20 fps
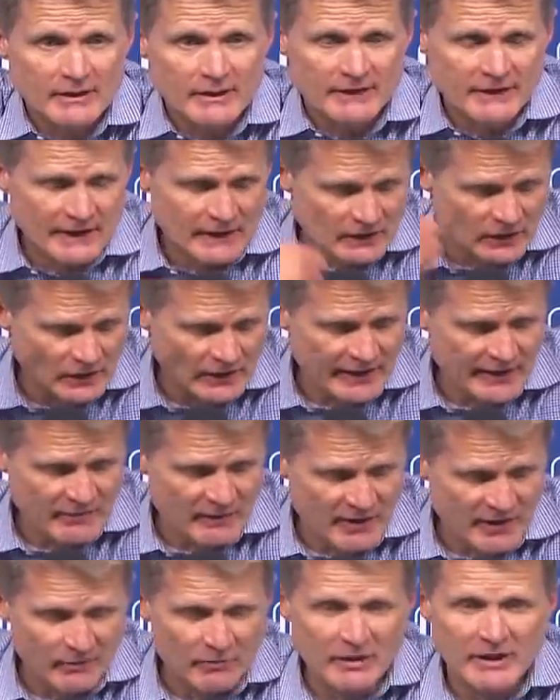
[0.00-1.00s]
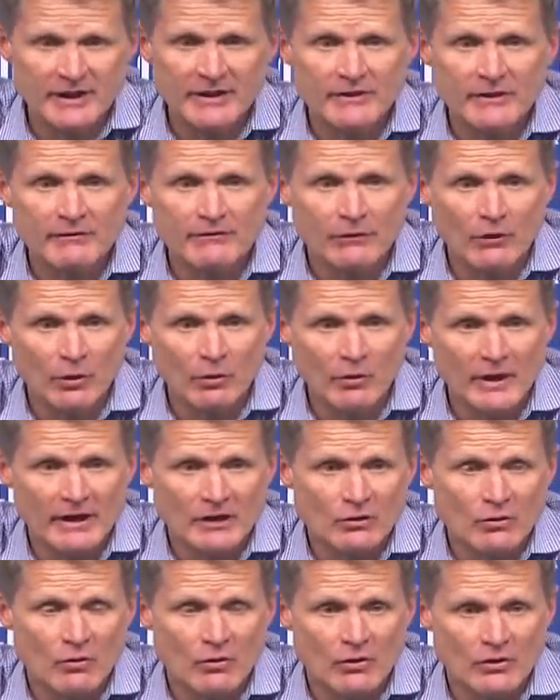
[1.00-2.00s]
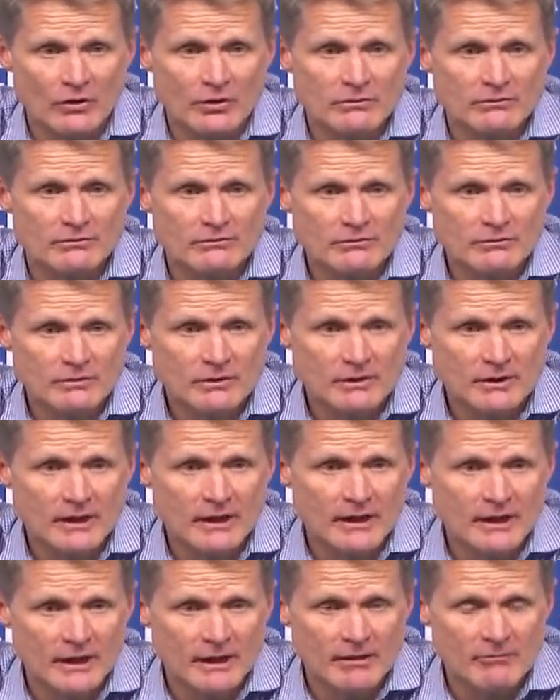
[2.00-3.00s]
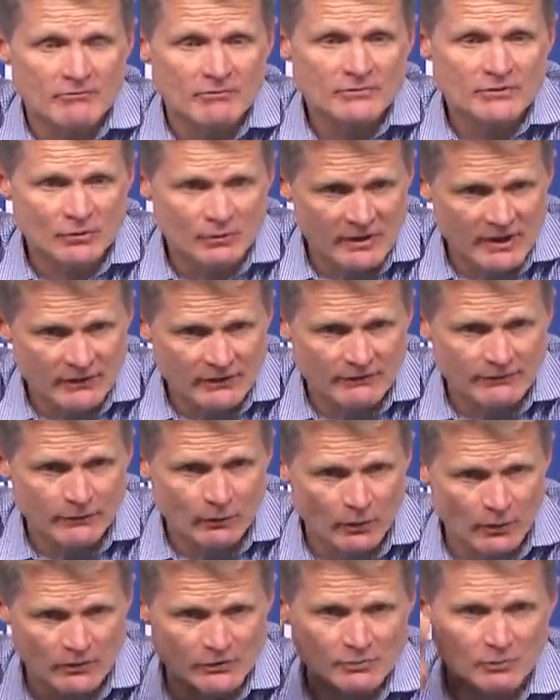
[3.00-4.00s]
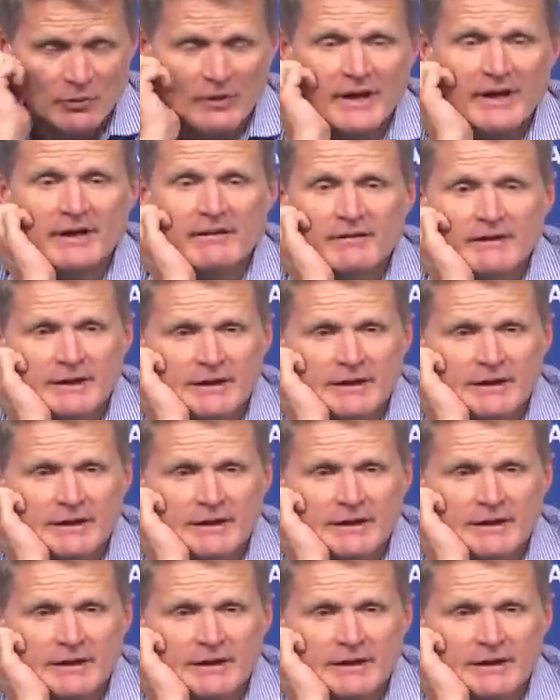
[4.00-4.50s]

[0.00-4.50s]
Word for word: I think Clay may have been in the far right corner. Um, so we had the floor spread.